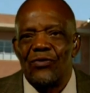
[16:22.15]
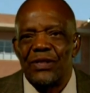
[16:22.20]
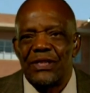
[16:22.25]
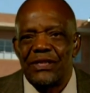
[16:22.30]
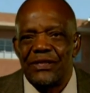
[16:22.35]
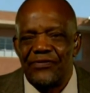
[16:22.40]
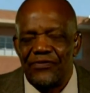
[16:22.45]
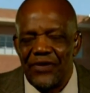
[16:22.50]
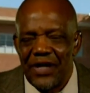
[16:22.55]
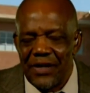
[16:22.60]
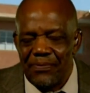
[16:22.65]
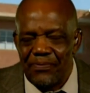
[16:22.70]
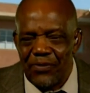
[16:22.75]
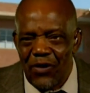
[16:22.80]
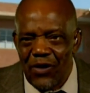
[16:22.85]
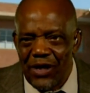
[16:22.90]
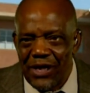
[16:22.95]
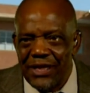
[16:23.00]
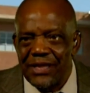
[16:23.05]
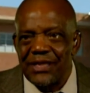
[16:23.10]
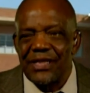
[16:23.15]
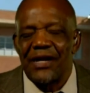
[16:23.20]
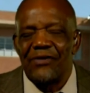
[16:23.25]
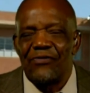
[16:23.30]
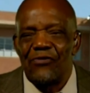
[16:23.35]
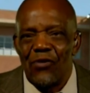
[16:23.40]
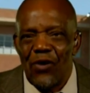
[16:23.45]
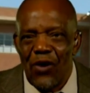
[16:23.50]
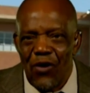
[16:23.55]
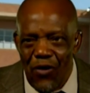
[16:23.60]
with very
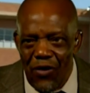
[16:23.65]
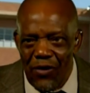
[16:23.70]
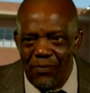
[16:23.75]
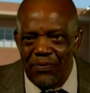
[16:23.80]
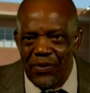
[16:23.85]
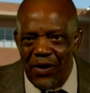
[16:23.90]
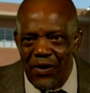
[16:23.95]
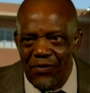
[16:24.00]
protesters who are all